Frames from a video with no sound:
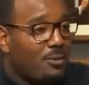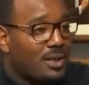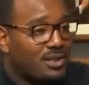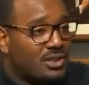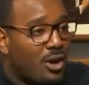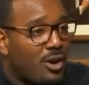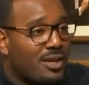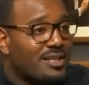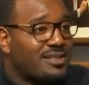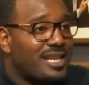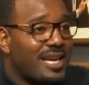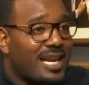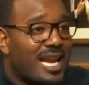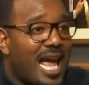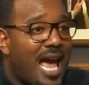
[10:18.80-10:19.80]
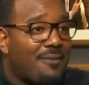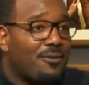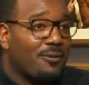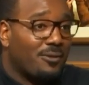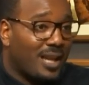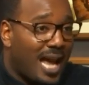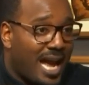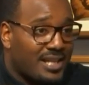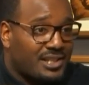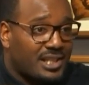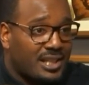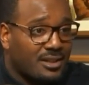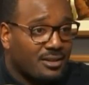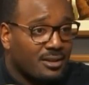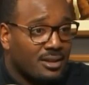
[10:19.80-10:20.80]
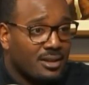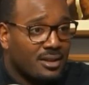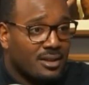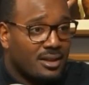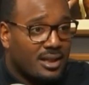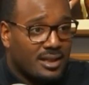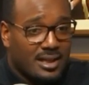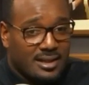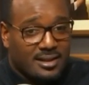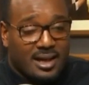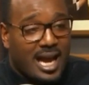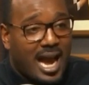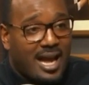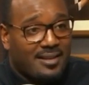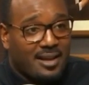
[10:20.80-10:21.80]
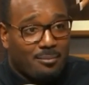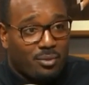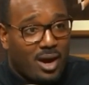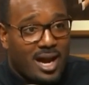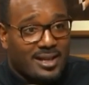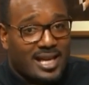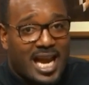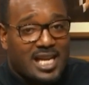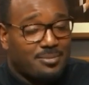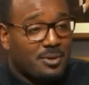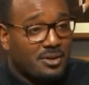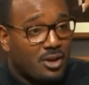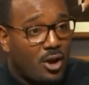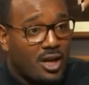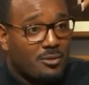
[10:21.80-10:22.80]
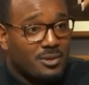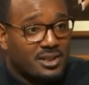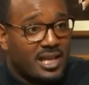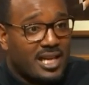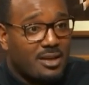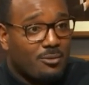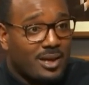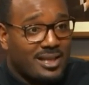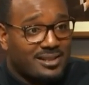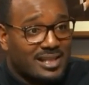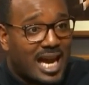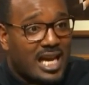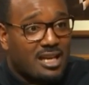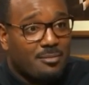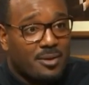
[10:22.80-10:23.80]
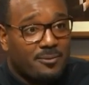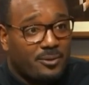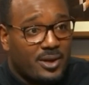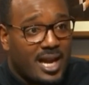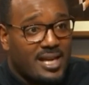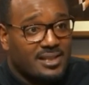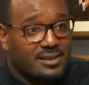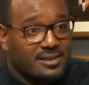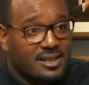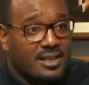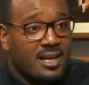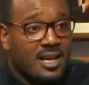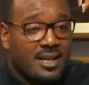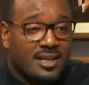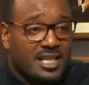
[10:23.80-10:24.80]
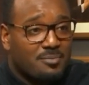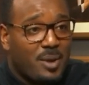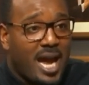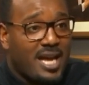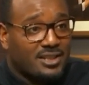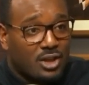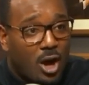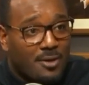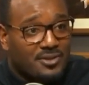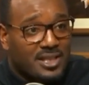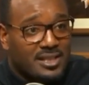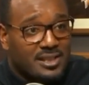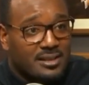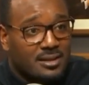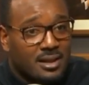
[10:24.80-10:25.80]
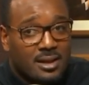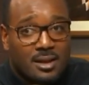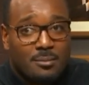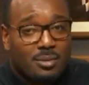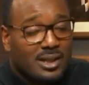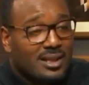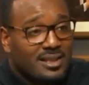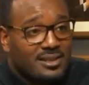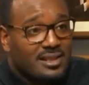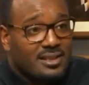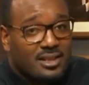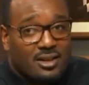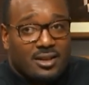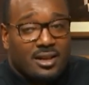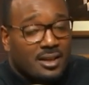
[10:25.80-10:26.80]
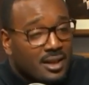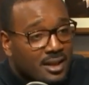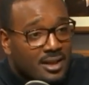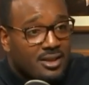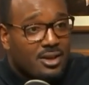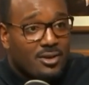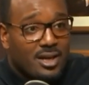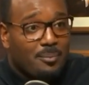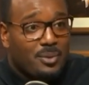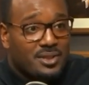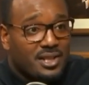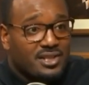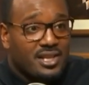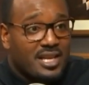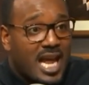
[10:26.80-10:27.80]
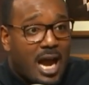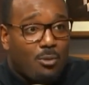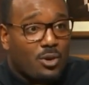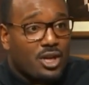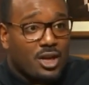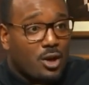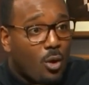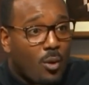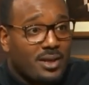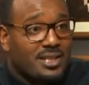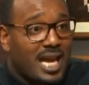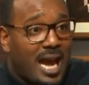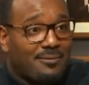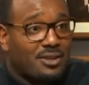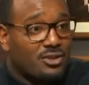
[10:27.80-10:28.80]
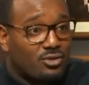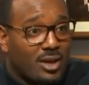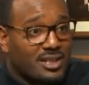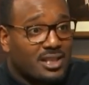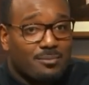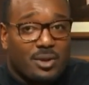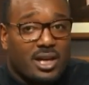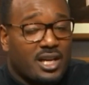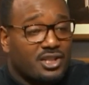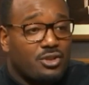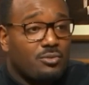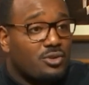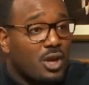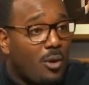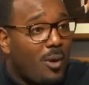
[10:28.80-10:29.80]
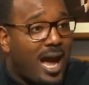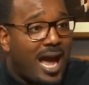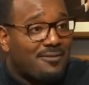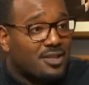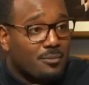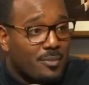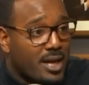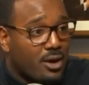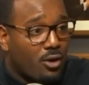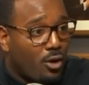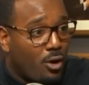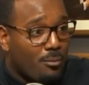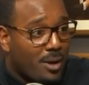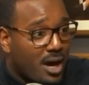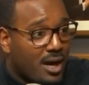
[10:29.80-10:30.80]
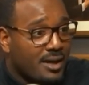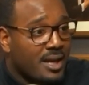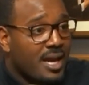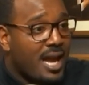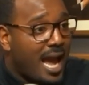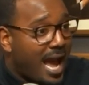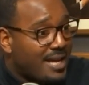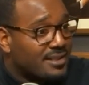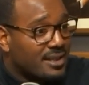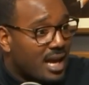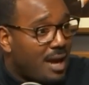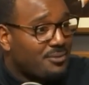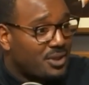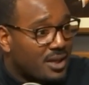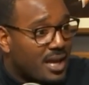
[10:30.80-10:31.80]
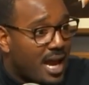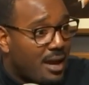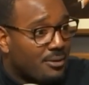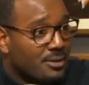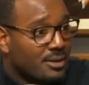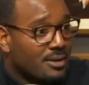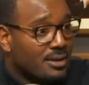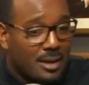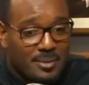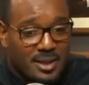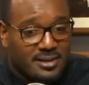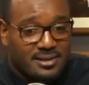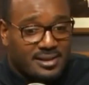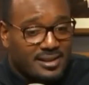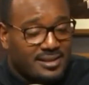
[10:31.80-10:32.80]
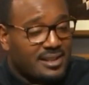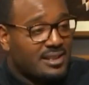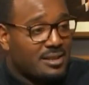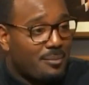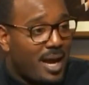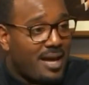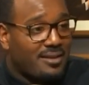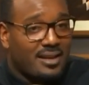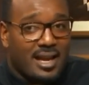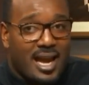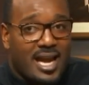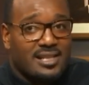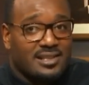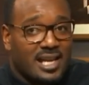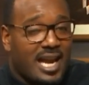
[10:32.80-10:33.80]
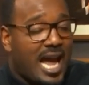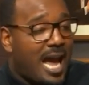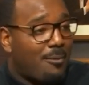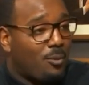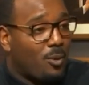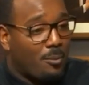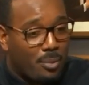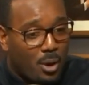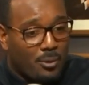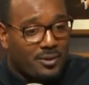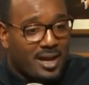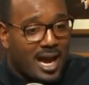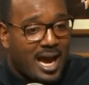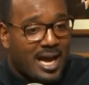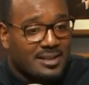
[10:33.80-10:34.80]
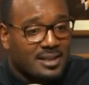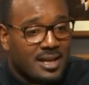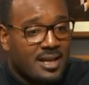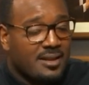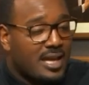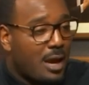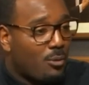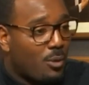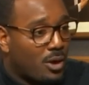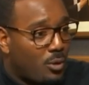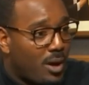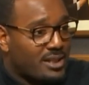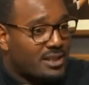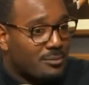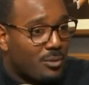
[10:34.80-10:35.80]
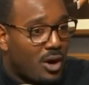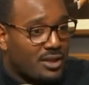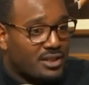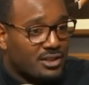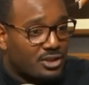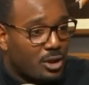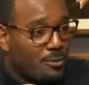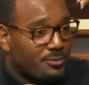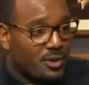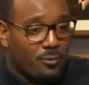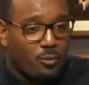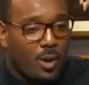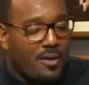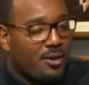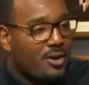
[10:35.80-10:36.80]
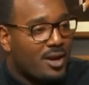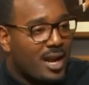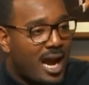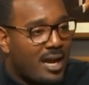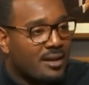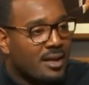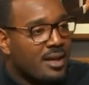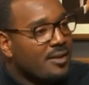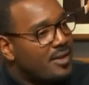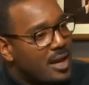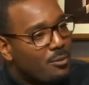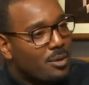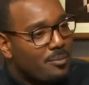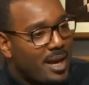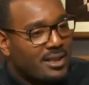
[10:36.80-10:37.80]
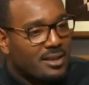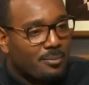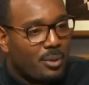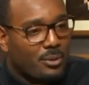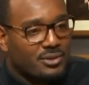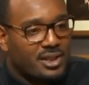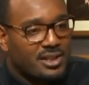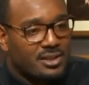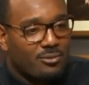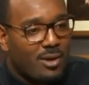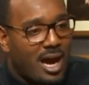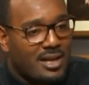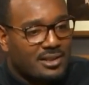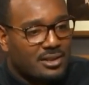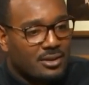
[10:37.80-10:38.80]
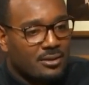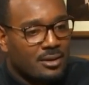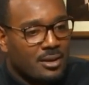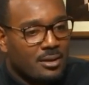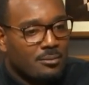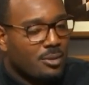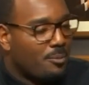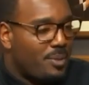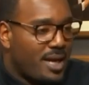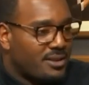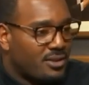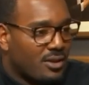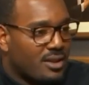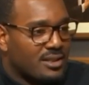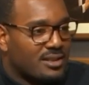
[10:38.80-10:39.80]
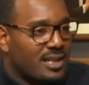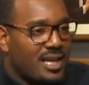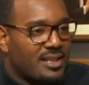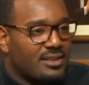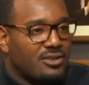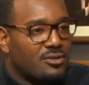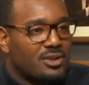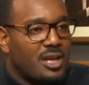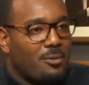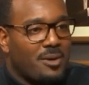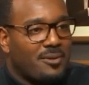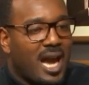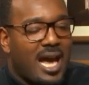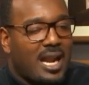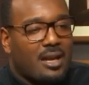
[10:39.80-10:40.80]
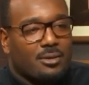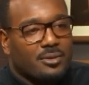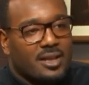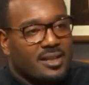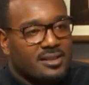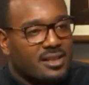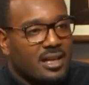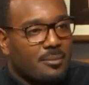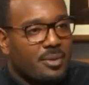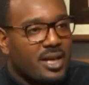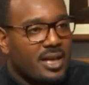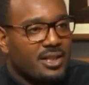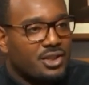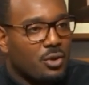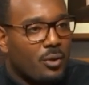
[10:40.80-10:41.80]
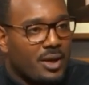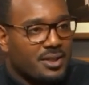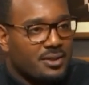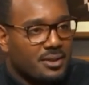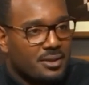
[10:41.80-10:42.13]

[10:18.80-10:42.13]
that we saw in the second half of last year. And then the guy that Brian Cashman thought he was getting when he signed him in free agency this past offseason. But listen, you're in a position now where you're going to have to trust him because you don't have Domingo German as an option now. I mean, CC Sabathia and J-Happ were both guys that were question marks in terms of whether or not they would make the postseason roster. But based on this latest news that we've got, I don't think it's going to be any choice.